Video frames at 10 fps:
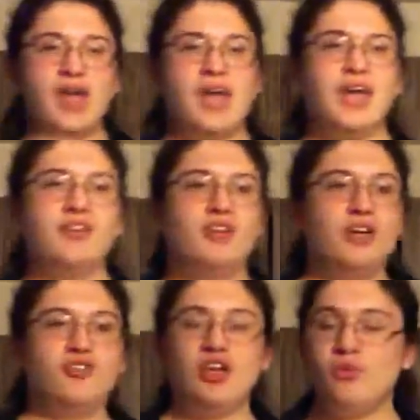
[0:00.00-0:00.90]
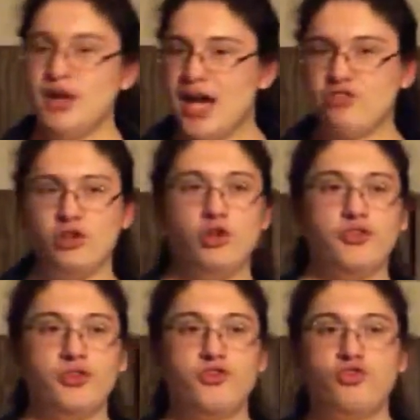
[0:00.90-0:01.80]
And Chain Reaction
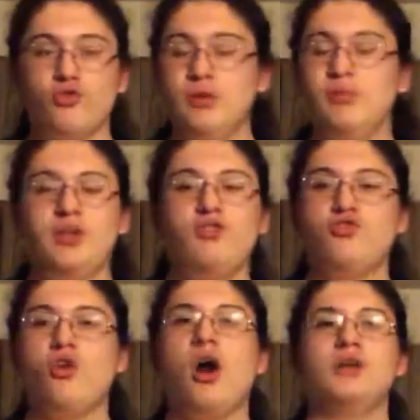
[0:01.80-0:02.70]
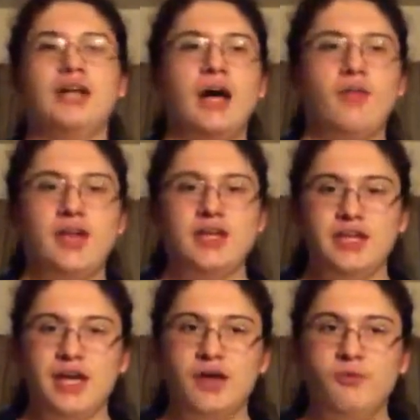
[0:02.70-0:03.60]
looks extremely strong now that
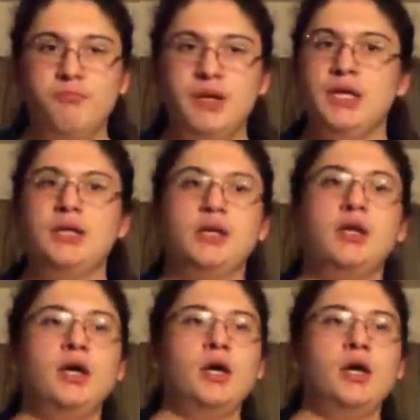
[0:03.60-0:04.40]
he has beaten